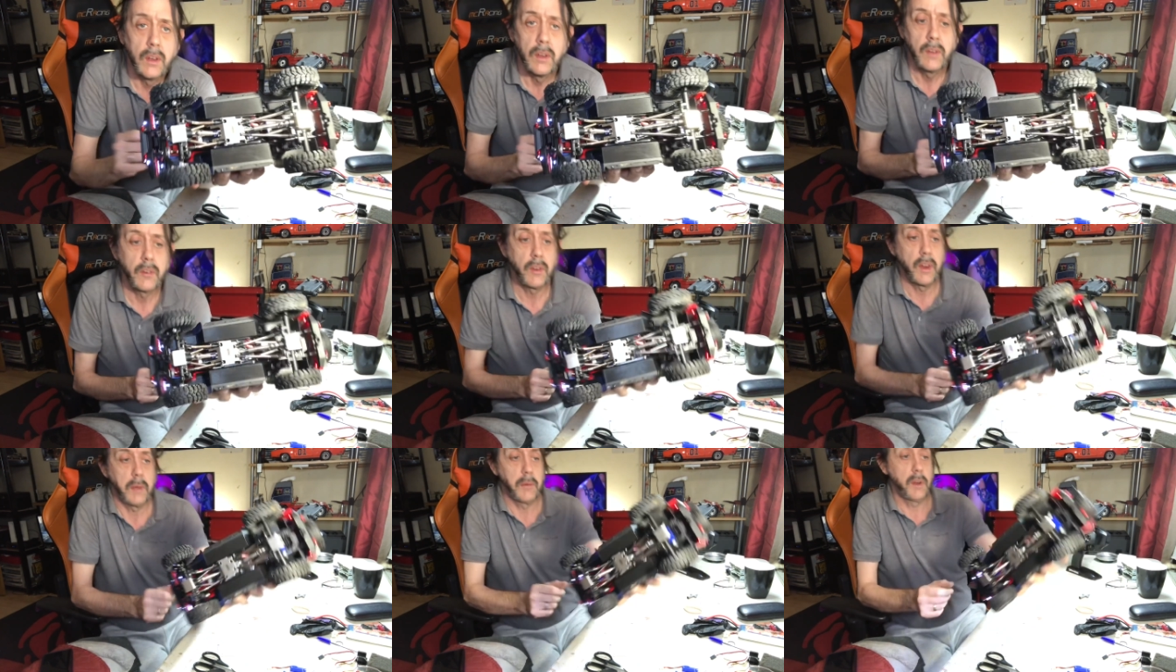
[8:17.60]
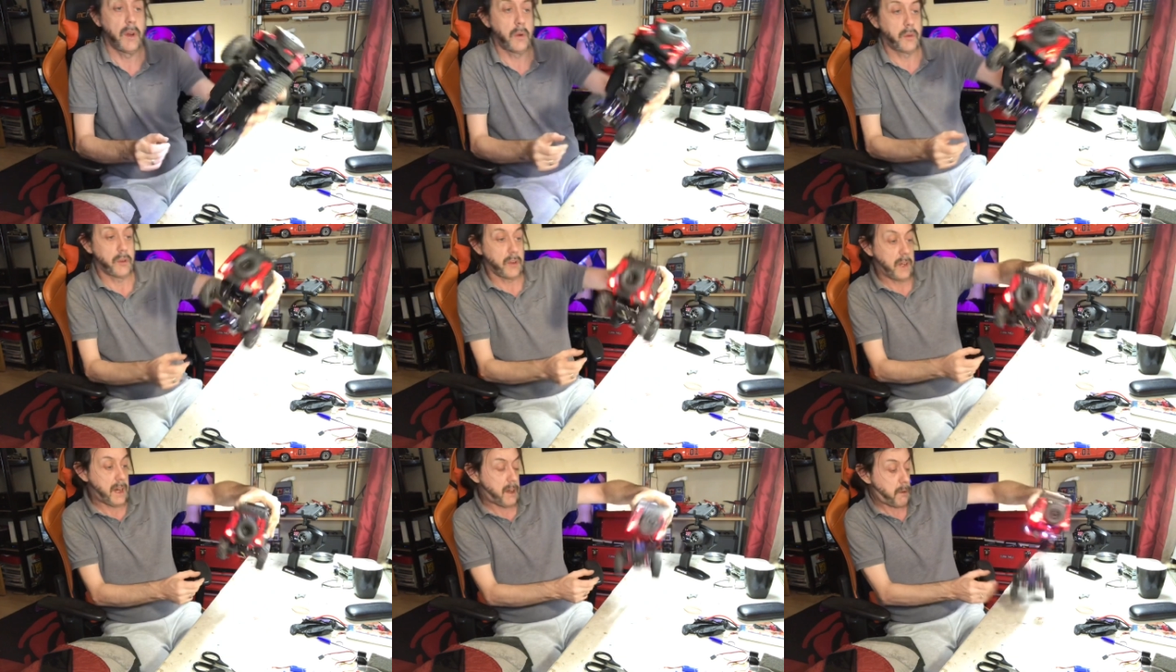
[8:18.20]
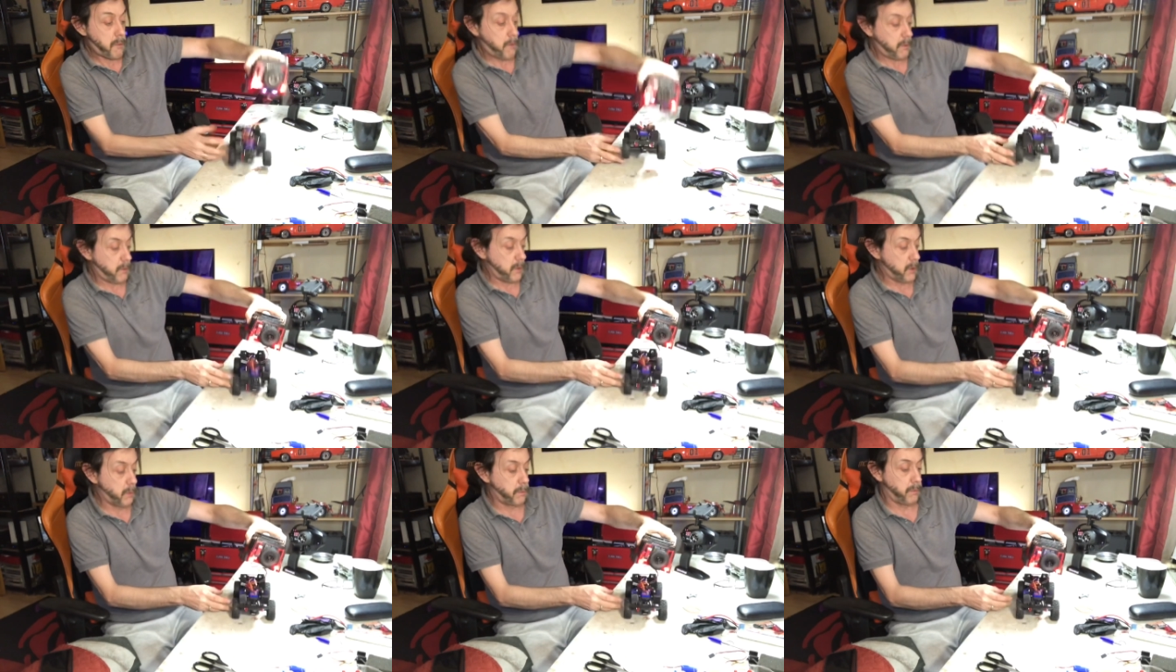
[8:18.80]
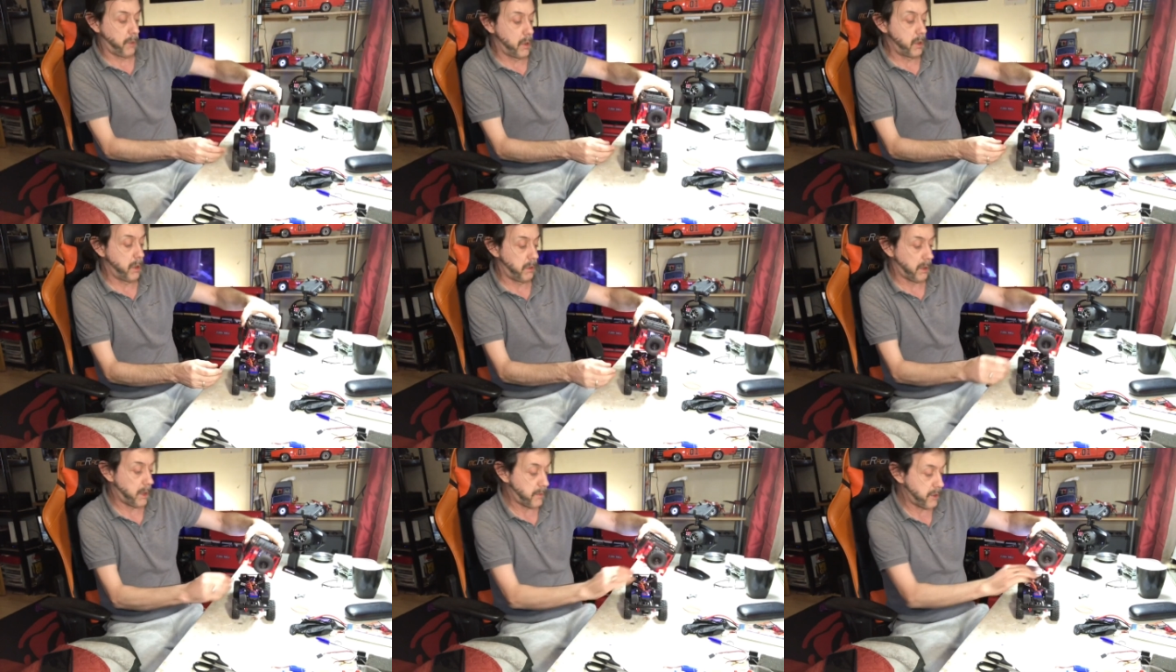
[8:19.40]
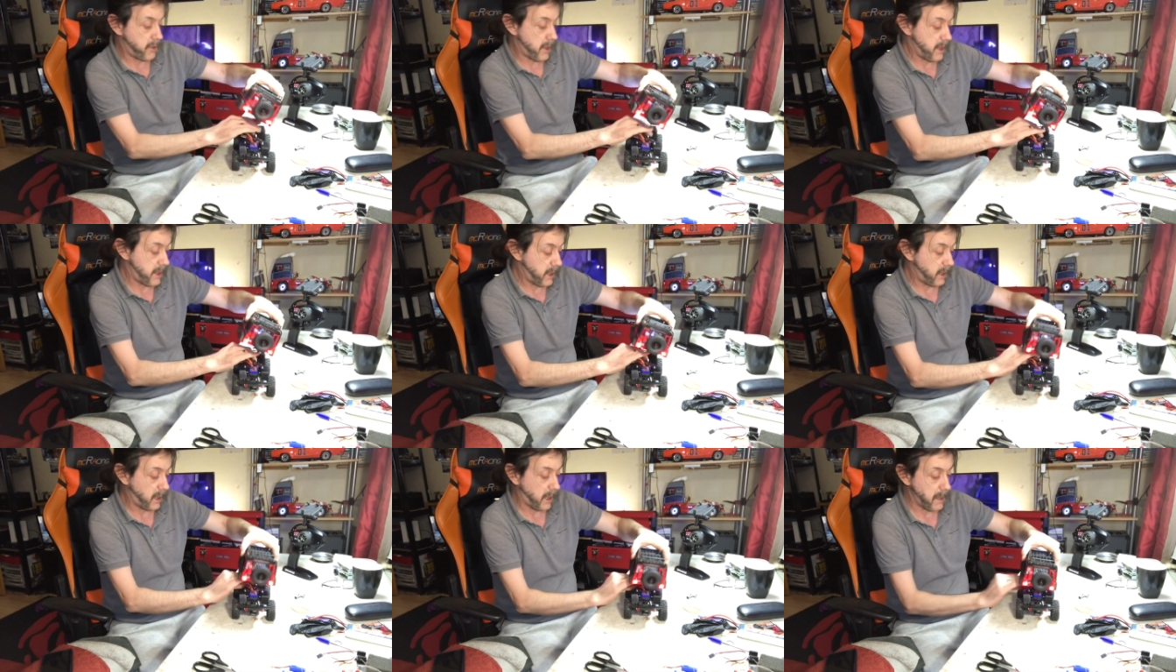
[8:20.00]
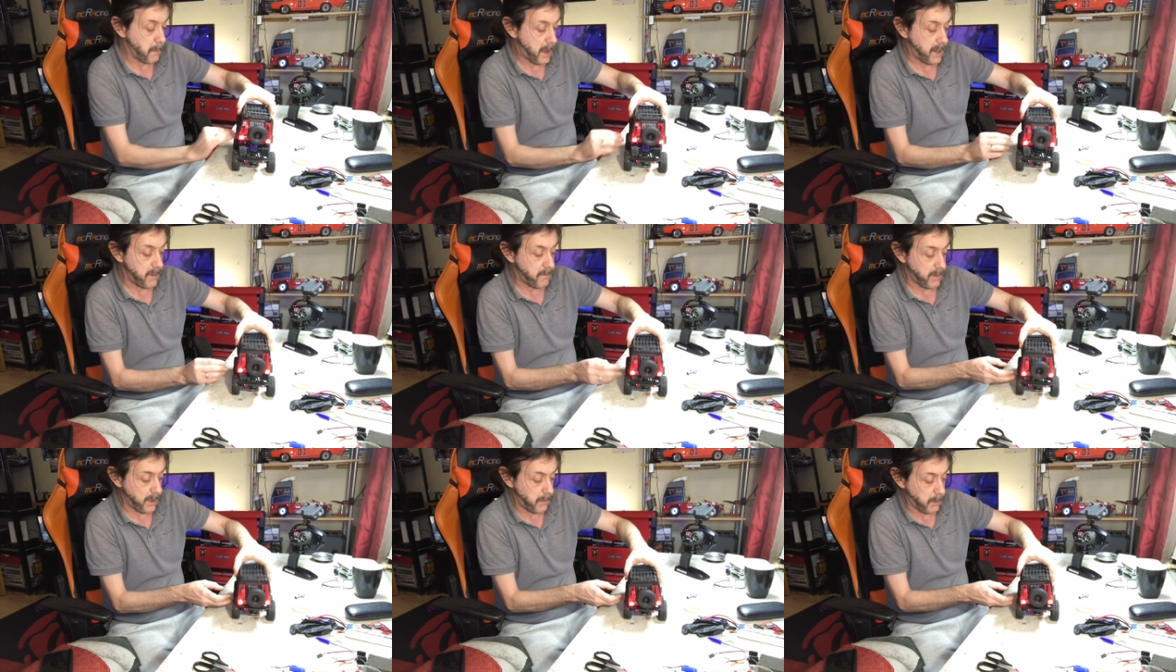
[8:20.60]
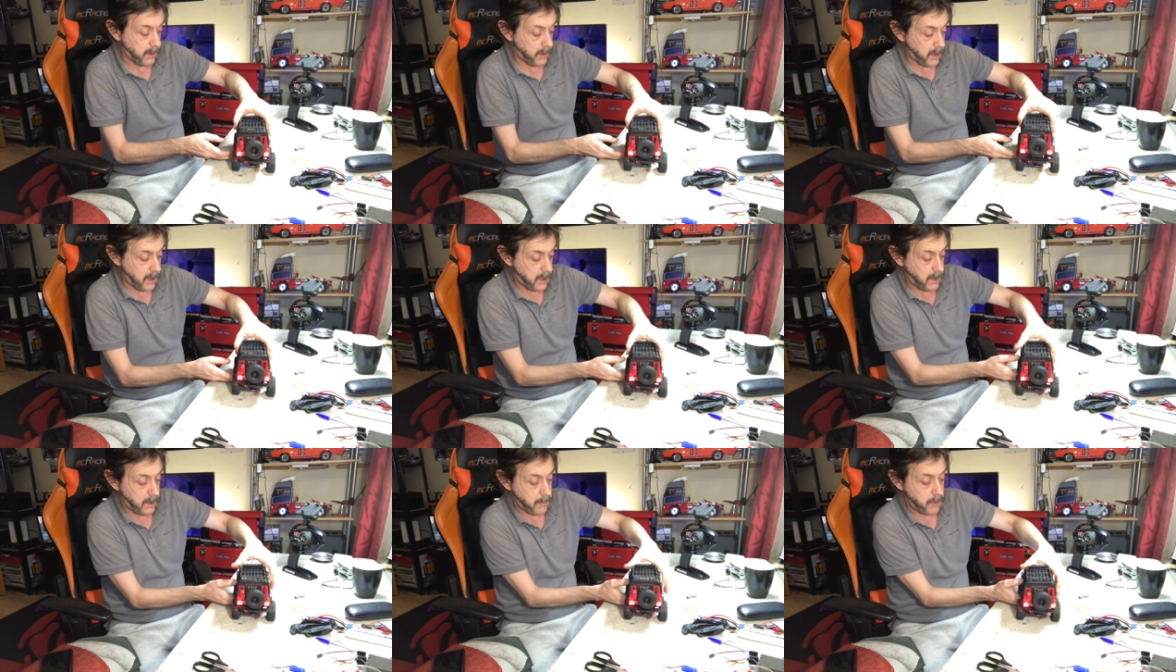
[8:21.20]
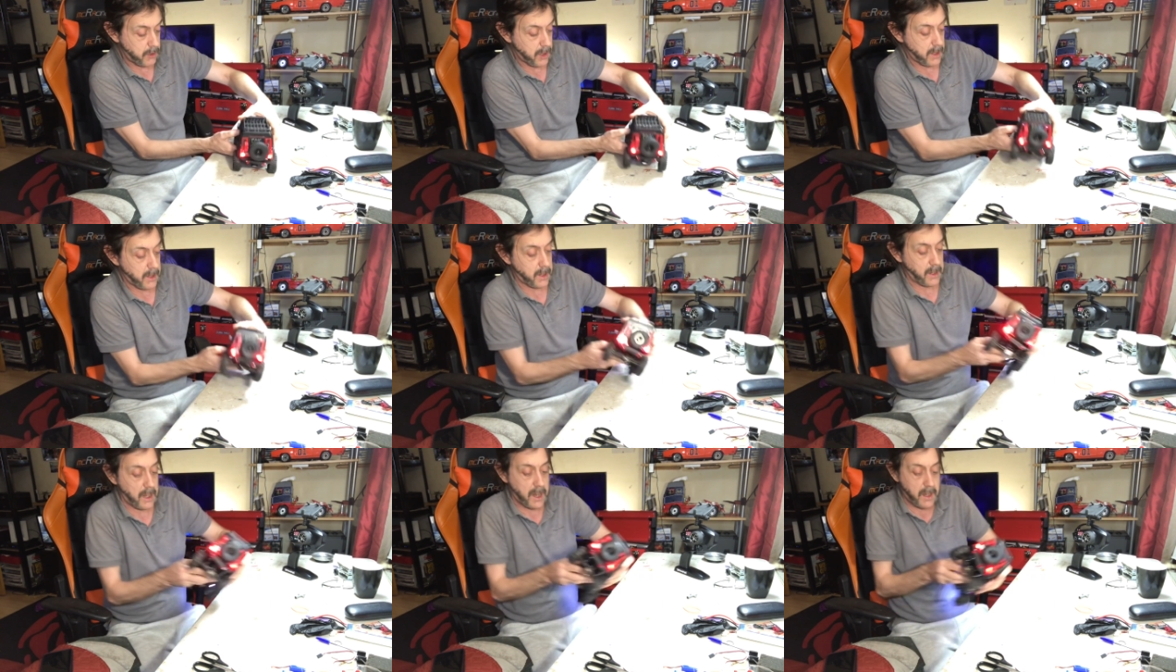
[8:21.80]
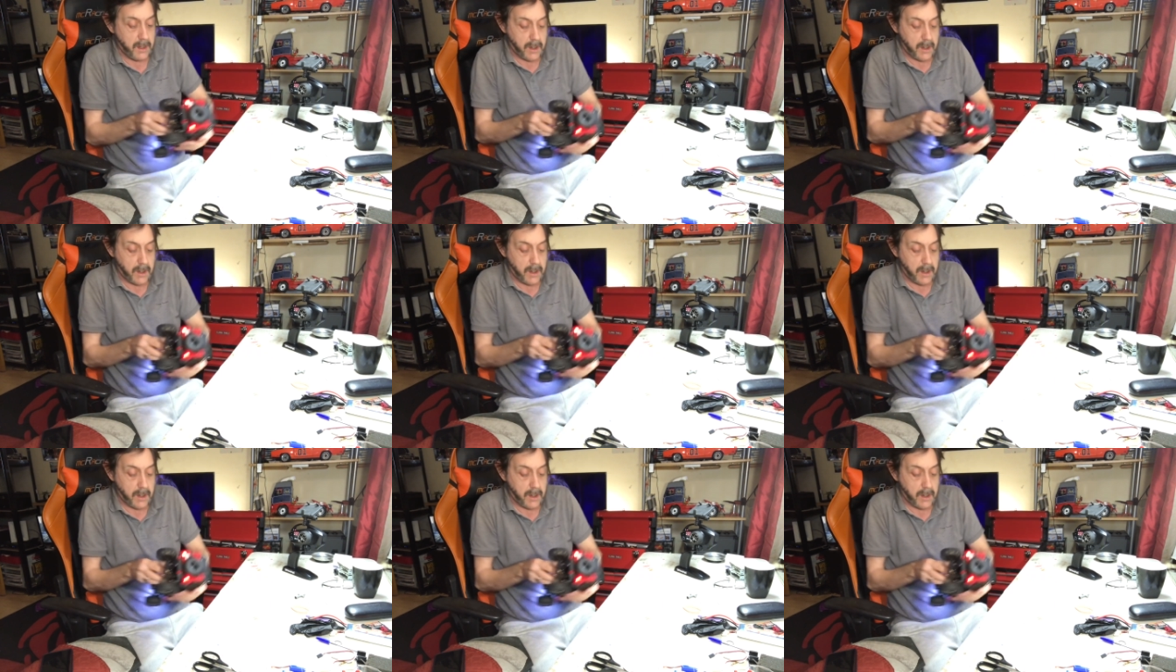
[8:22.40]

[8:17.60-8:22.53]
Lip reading: So there we go. So now, oh, well, obviously I didn't clip that in very well, did I? Let me try that again.